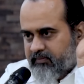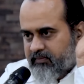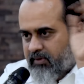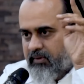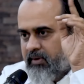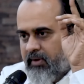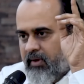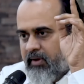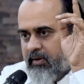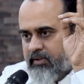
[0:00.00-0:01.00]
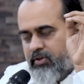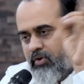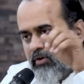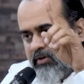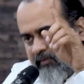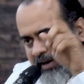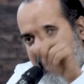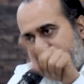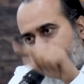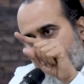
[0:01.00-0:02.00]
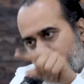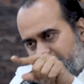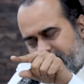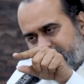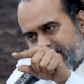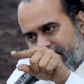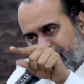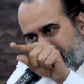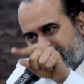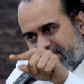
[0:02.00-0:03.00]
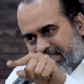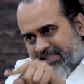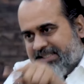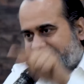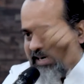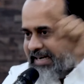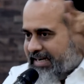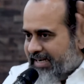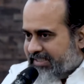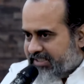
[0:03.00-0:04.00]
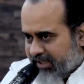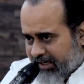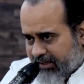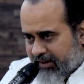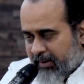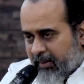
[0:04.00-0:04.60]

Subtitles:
No. The doctor will acknowledge the patient's condition